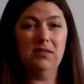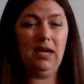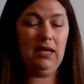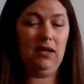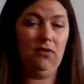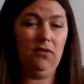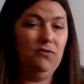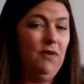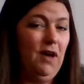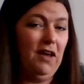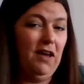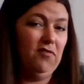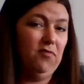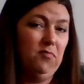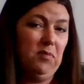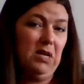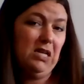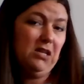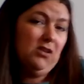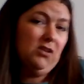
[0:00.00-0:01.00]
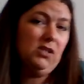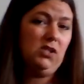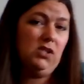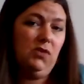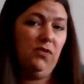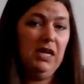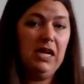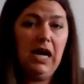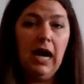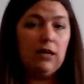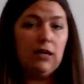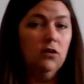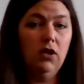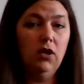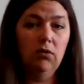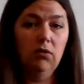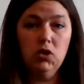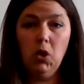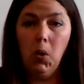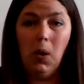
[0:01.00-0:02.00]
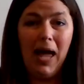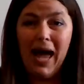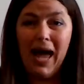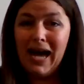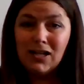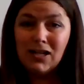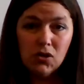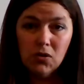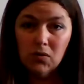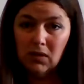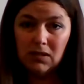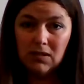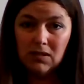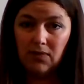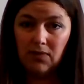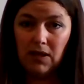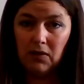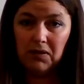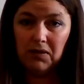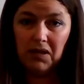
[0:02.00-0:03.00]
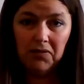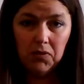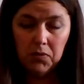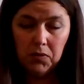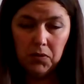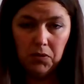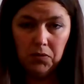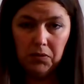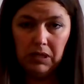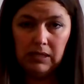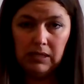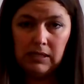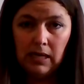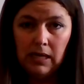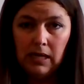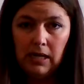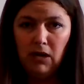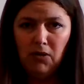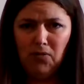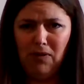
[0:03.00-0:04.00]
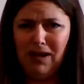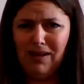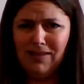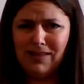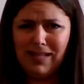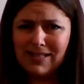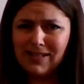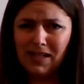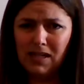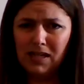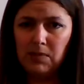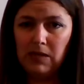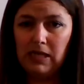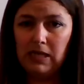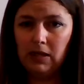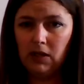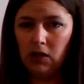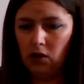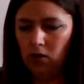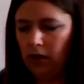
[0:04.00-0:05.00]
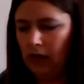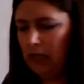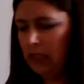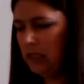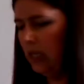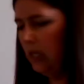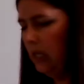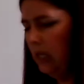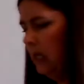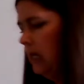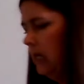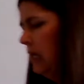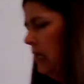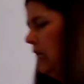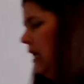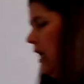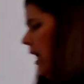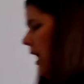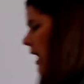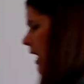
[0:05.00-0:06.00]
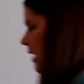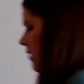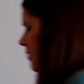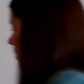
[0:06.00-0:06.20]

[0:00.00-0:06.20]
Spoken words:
-5 meters, feet, I don't know. Don't add units if they don't give you units, right? That's going to be incorrect. And